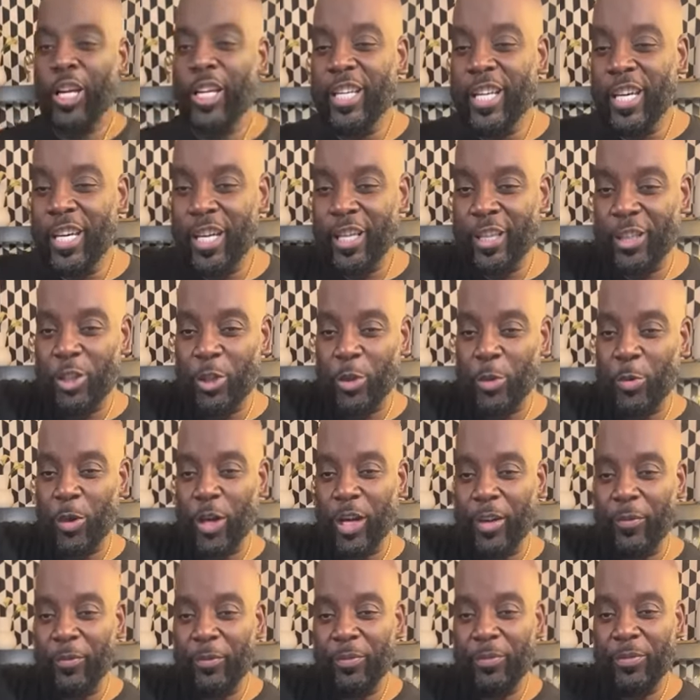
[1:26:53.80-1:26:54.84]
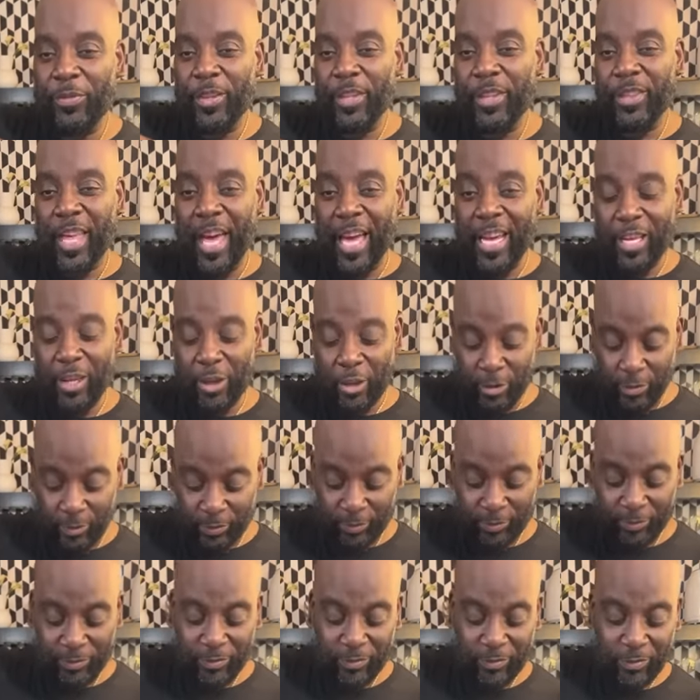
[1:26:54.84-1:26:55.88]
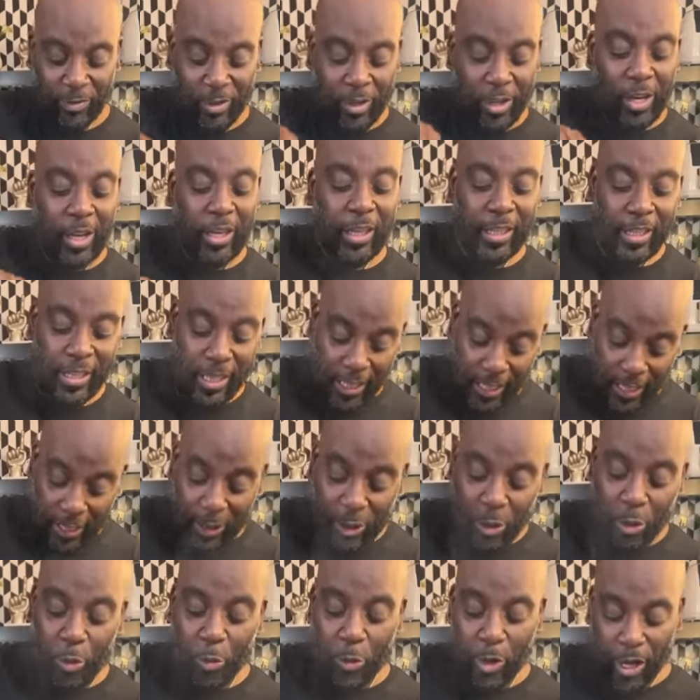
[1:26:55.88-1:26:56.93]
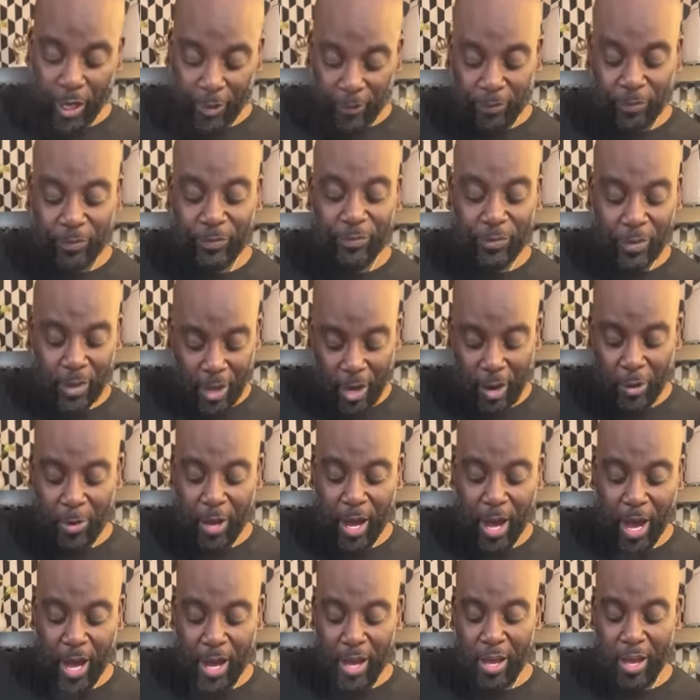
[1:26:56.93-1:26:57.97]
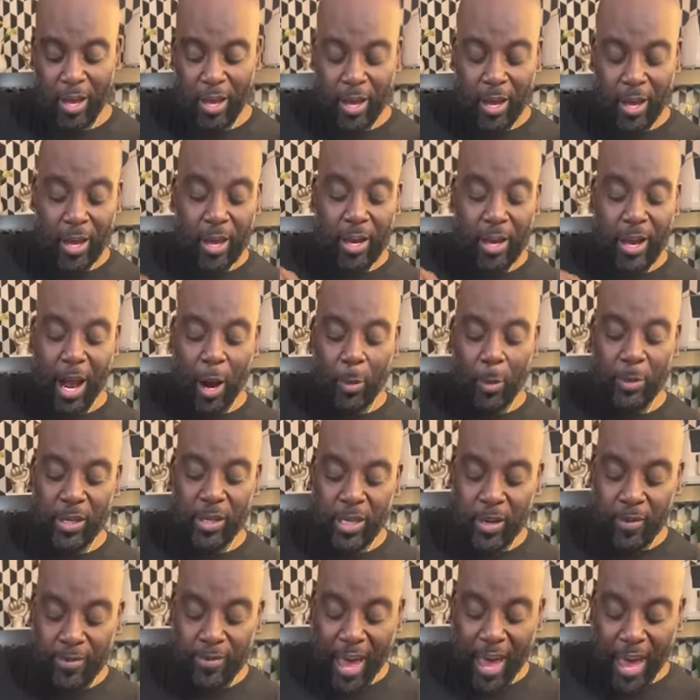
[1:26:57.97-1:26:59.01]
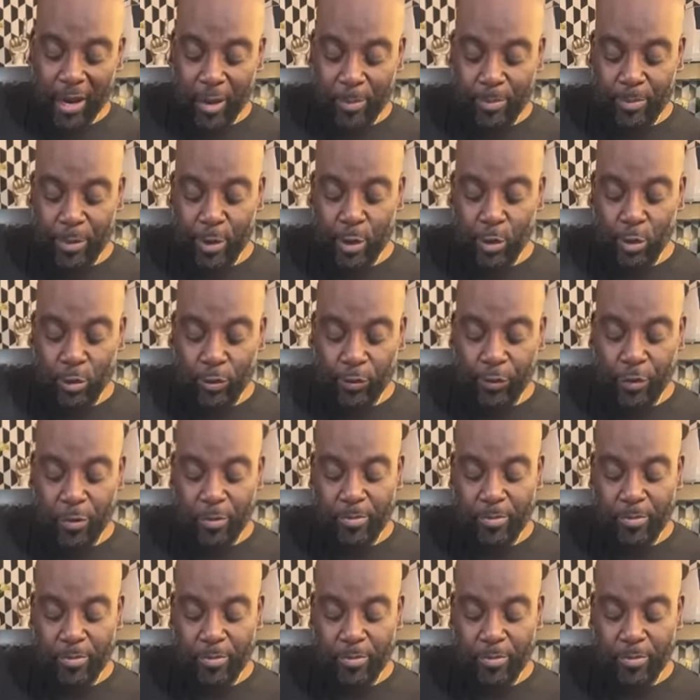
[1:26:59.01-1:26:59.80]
Get into it. Thank you. Get into it. Okay. Now we give that a beautiful